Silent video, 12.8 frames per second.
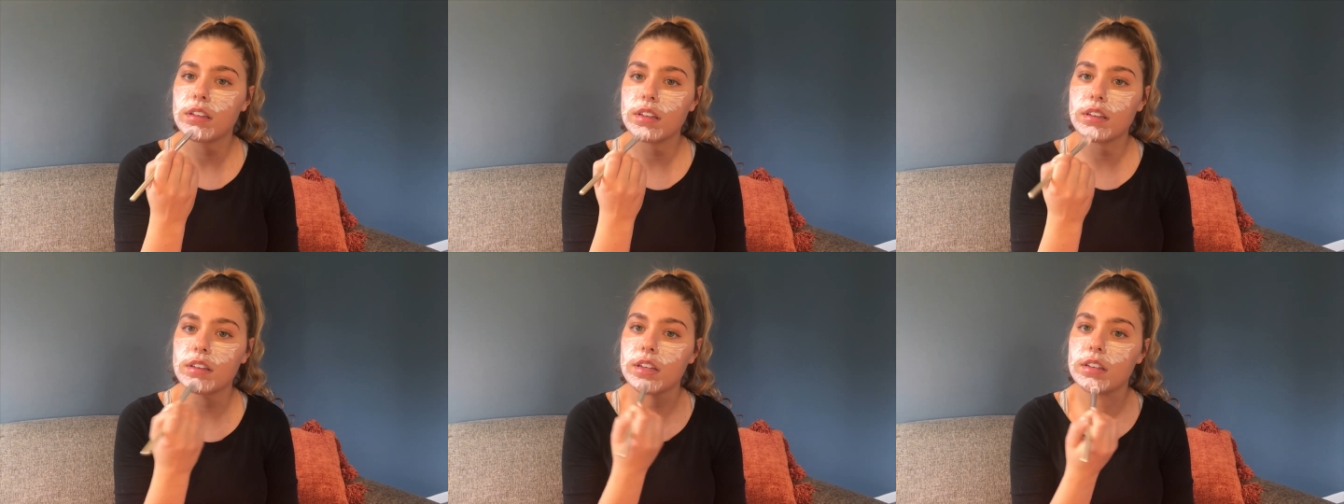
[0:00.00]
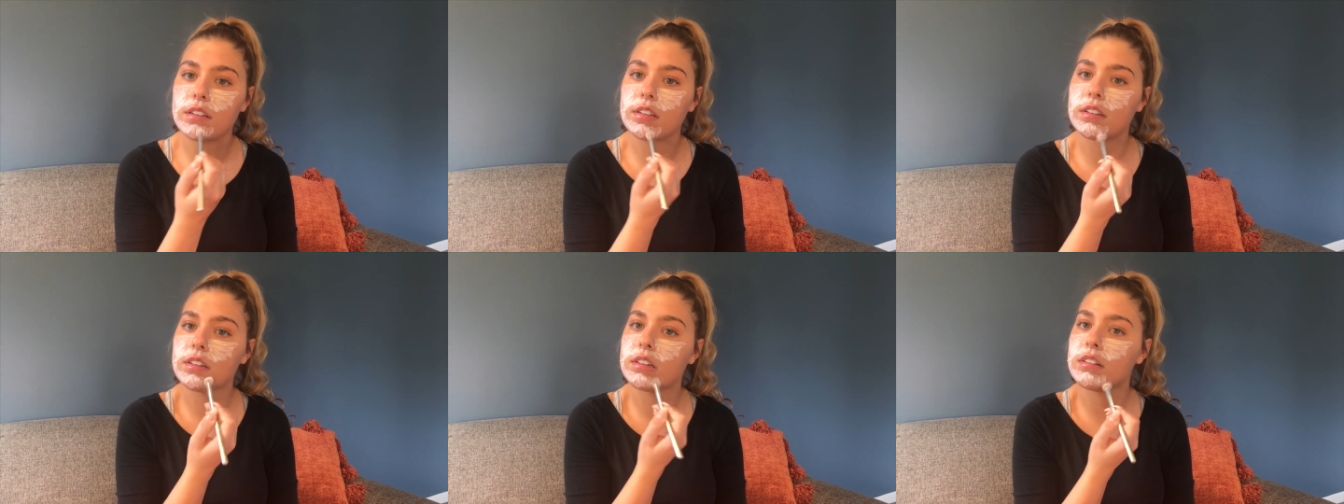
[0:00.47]

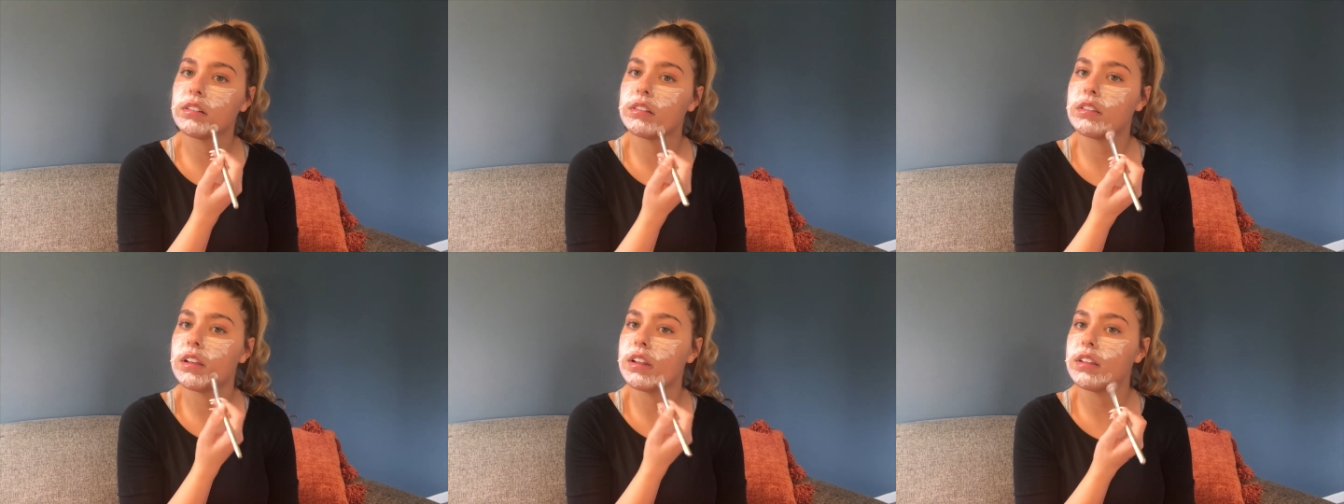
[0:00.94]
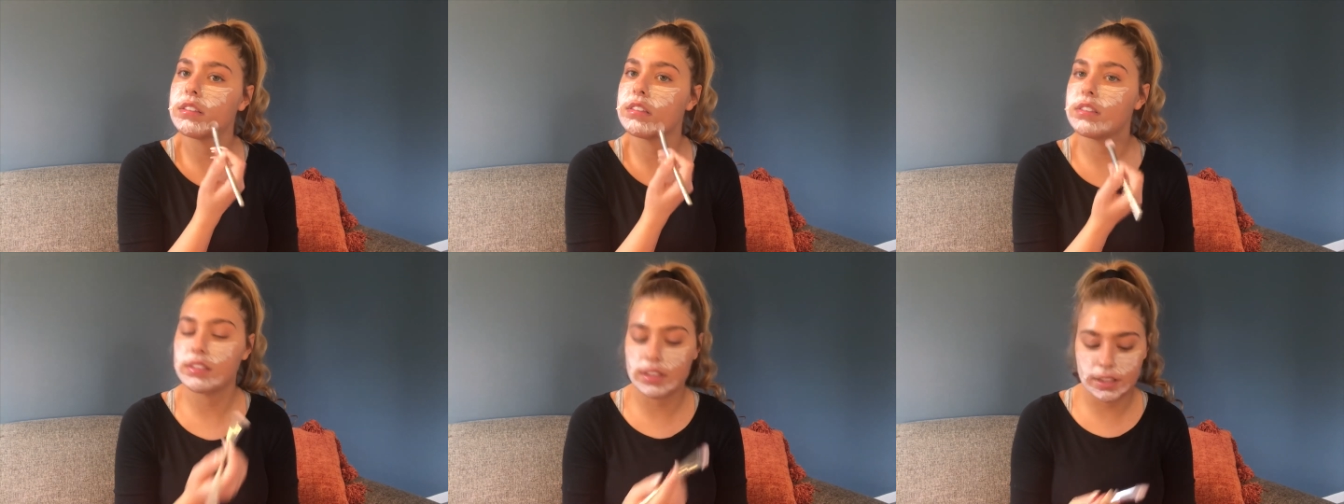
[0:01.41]
and let it
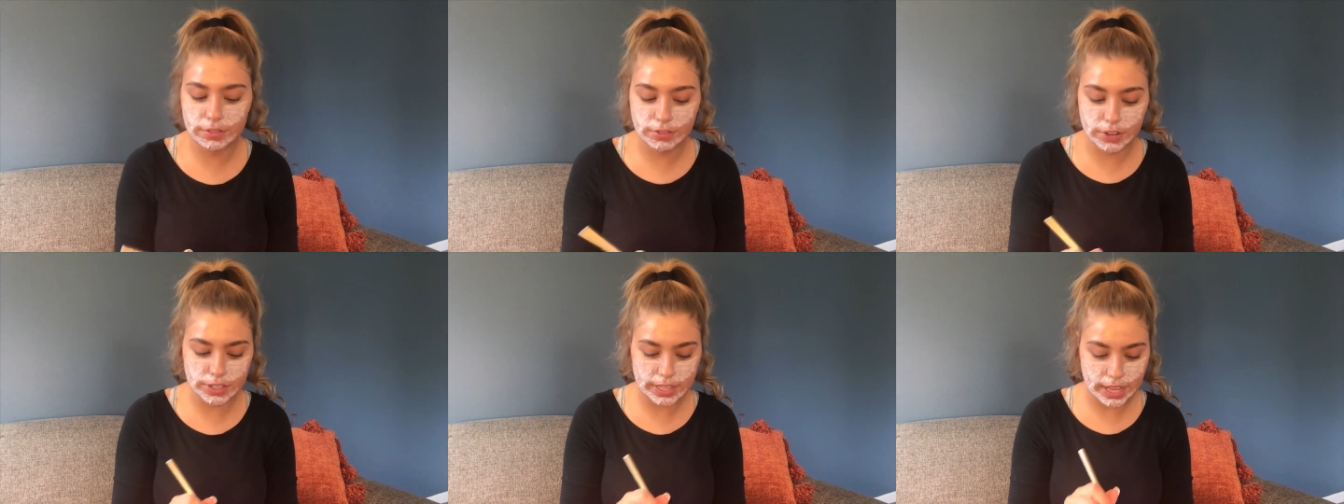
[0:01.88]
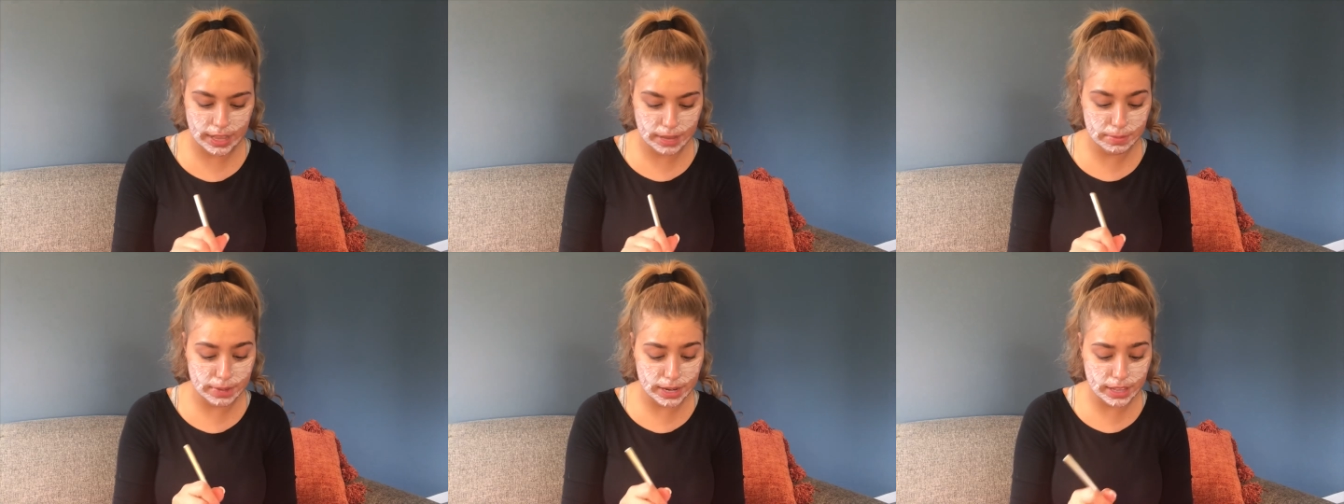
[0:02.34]
sit for
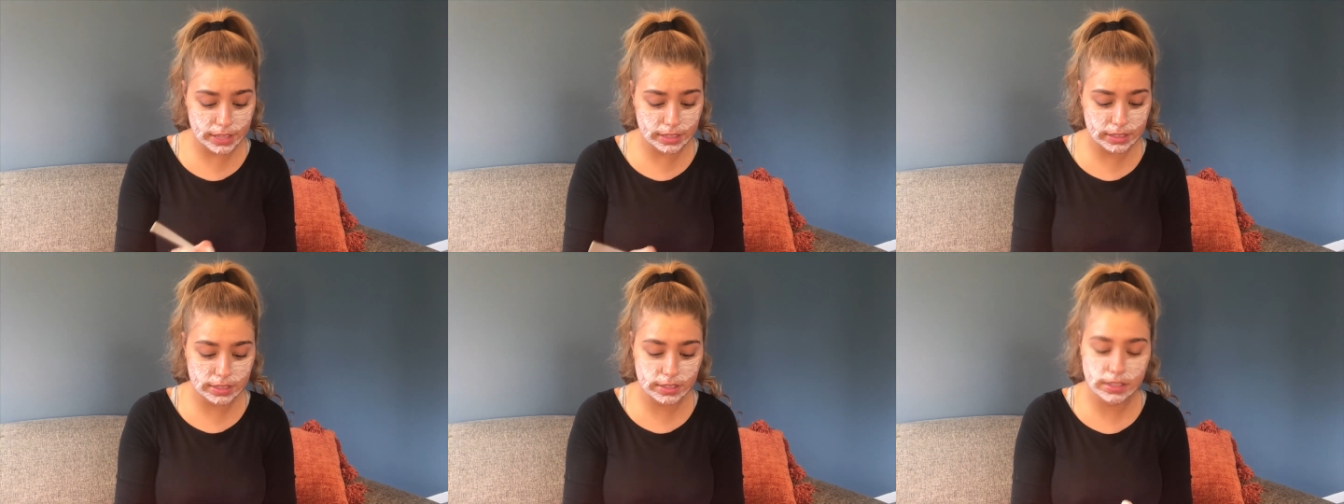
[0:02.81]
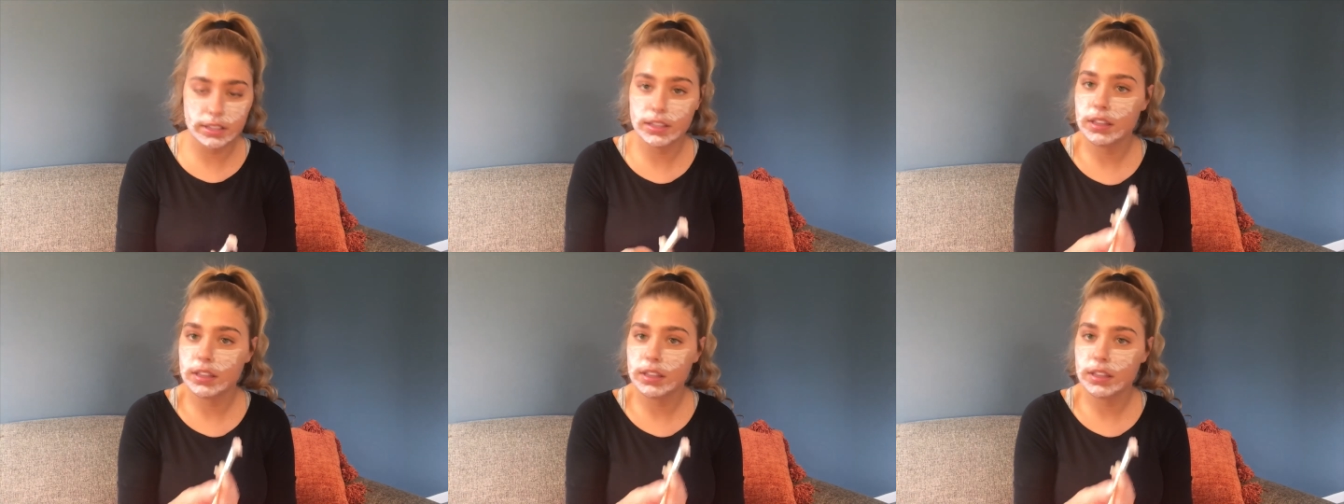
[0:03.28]
10 minutes,